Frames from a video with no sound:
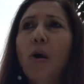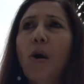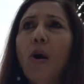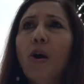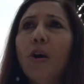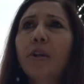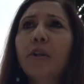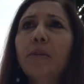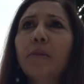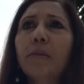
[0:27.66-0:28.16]

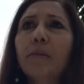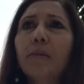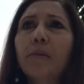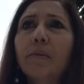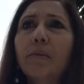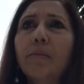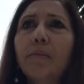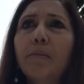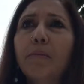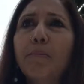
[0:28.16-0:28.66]

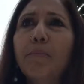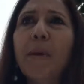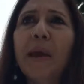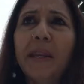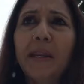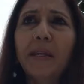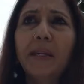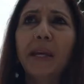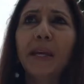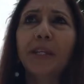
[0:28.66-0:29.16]
on
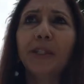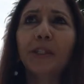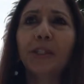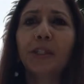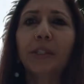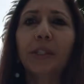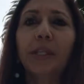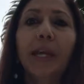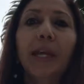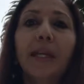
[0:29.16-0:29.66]

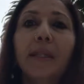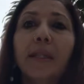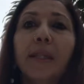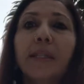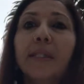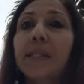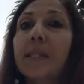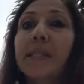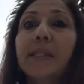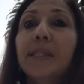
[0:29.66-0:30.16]
meditation, kirtans.